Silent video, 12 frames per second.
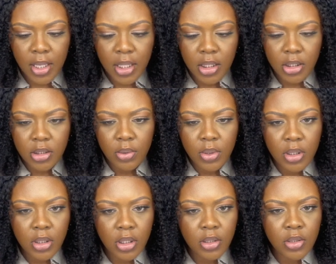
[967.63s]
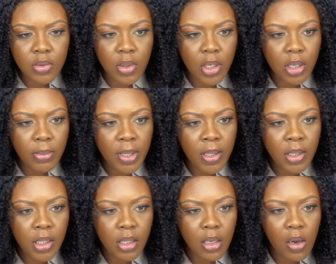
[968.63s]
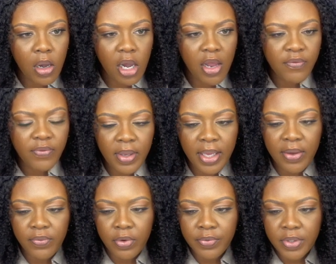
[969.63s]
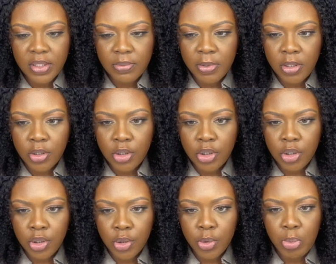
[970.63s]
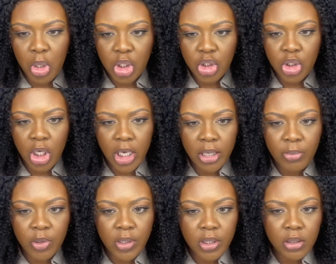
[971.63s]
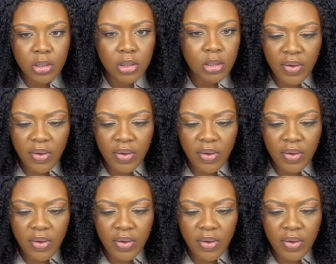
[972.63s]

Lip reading: Kind of don't want to think too hard about it. I like I've already spent too much time on this.